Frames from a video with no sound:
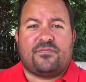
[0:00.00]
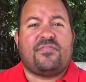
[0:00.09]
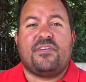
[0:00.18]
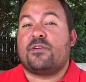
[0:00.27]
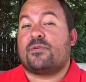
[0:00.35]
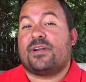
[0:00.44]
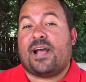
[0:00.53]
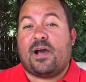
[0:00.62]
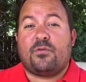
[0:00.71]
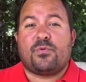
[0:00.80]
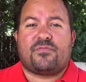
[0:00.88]
figure it
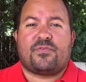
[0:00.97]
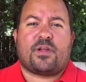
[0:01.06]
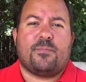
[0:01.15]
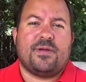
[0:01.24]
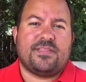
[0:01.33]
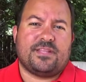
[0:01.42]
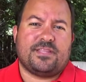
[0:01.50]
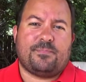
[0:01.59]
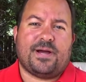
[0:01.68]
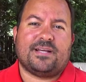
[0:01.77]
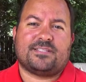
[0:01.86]
out. We've recommended in
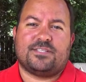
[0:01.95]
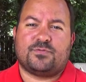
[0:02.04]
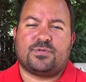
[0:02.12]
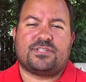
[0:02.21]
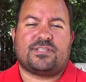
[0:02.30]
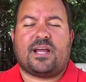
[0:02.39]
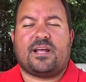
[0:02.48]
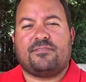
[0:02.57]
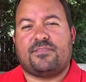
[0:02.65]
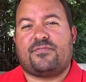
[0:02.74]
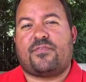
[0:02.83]
the past. This was kind
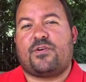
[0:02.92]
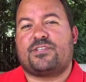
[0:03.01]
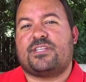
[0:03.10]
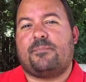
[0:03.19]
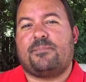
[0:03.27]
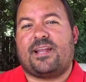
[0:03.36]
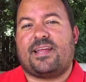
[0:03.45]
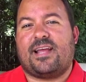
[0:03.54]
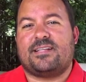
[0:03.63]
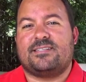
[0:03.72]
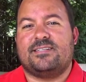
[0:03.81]
of the first time that I
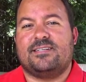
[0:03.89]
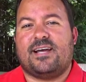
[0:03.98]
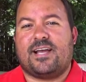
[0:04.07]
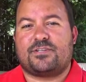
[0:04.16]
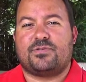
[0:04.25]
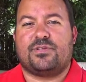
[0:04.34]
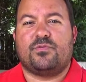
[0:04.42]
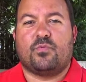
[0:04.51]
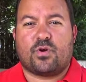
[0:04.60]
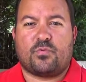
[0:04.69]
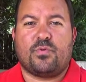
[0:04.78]
got to actually
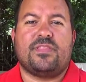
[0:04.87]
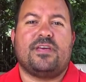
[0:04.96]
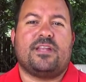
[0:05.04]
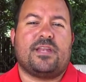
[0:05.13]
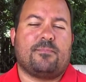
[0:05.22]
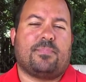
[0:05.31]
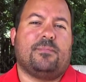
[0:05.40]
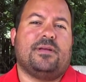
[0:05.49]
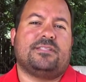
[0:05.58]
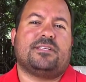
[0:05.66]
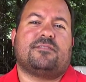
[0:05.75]
work with it and
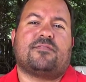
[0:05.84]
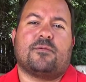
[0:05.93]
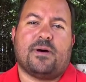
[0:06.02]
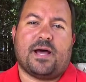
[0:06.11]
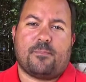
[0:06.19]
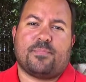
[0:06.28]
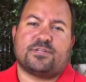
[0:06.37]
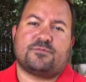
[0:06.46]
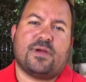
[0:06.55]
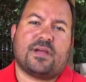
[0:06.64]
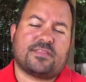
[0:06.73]
implement it from my
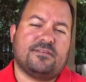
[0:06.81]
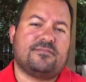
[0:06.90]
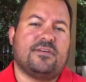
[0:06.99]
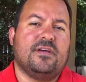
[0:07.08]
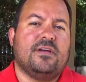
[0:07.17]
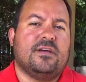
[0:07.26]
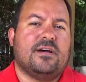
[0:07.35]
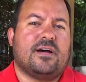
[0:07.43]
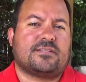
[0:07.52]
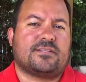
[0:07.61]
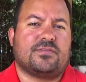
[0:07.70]
perspective
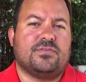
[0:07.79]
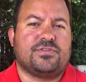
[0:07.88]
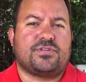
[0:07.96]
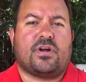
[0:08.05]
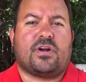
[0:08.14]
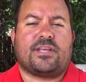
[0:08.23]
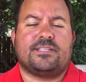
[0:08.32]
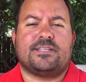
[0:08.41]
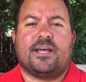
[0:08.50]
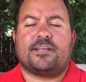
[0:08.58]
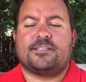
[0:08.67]
as a solution
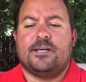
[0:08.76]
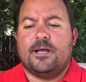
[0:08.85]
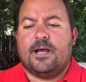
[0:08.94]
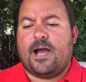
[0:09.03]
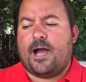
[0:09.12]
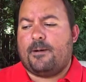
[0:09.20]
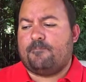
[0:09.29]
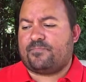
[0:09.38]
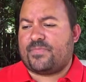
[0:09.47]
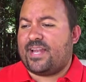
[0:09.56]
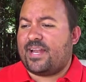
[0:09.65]
architect,
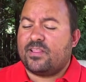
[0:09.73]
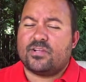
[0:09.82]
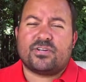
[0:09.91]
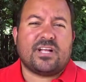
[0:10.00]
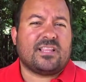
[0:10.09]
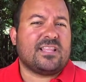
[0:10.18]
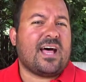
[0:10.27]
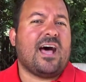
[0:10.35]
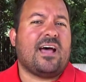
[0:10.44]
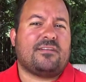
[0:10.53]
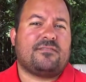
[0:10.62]
and I learned a
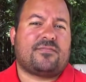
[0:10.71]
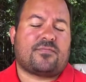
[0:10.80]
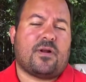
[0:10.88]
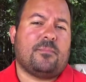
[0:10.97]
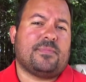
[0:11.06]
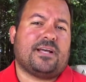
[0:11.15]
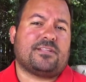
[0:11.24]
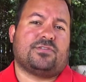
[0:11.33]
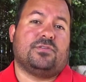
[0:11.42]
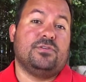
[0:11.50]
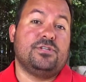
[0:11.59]
lot from that
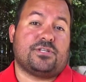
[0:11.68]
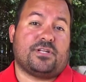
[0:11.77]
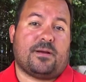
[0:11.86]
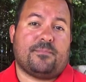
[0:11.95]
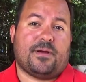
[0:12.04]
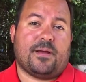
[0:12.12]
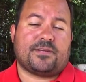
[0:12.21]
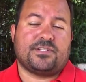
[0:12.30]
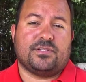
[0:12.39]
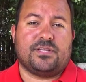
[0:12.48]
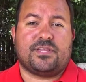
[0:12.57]
solution. I'm
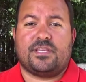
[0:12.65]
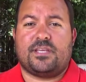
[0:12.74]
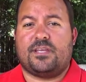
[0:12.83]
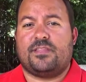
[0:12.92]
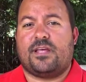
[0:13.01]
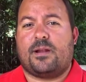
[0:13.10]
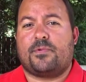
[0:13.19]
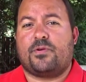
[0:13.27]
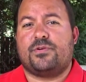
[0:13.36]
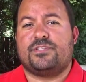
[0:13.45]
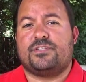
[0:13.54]
actually thinking that I'm
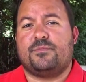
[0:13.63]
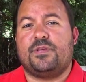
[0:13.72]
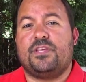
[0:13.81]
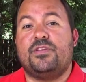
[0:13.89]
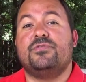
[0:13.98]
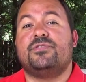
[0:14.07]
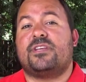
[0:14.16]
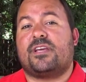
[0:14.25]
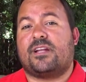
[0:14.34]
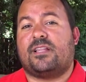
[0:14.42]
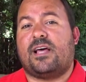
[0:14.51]
going to be
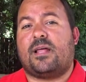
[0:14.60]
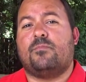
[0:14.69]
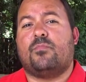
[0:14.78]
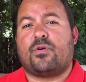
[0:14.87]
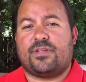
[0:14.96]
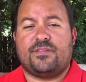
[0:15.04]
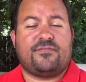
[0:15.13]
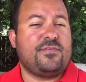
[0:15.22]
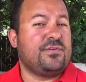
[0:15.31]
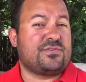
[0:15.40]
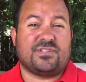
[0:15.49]
using it a lot more in the
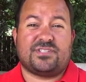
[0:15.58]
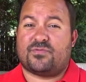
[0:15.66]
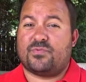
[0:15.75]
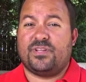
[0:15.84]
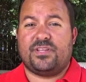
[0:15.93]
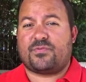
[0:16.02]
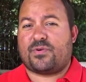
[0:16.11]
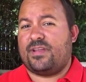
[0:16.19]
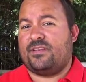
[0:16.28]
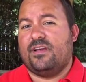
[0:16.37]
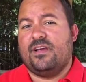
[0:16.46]
future. It's a really
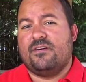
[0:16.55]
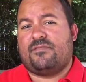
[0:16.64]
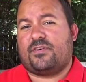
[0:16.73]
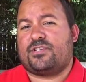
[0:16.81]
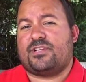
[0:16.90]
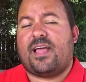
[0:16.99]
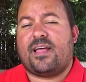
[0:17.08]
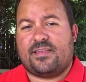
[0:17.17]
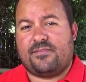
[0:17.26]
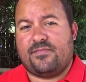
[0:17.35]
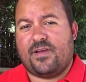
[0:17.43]
great
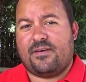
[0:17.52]
functionality if you